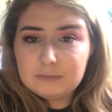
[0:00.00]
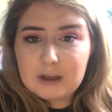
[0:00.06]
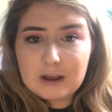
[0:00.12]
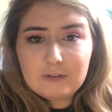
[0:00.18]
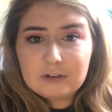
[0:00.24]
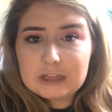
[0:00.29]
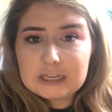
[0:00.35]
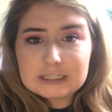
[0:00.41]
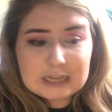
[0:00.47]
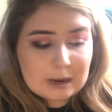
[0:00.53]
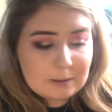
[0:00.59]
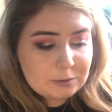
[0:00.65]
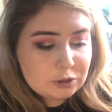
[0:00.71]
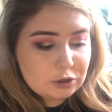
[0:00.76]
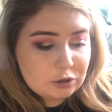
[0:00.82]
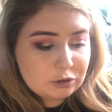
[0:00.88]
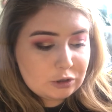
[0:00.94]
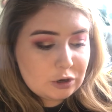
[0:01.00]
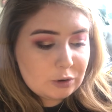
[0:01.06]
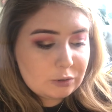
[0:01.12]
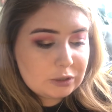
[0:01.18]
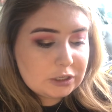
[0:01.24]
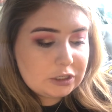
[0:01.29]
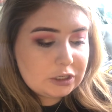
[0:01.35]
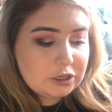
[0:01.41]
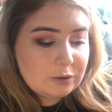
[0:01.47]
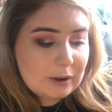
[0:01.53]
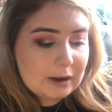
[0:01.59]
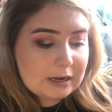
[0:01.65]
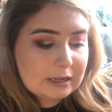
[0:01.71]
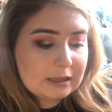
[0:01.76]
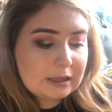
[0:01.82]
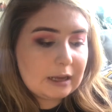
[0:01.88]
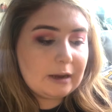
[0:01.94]
Everything's optional. You don't need to do
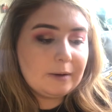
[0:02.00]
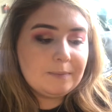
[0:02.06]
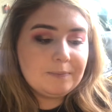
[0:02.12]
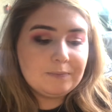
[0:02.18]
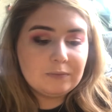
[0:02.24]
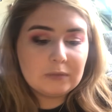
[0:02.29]
anything.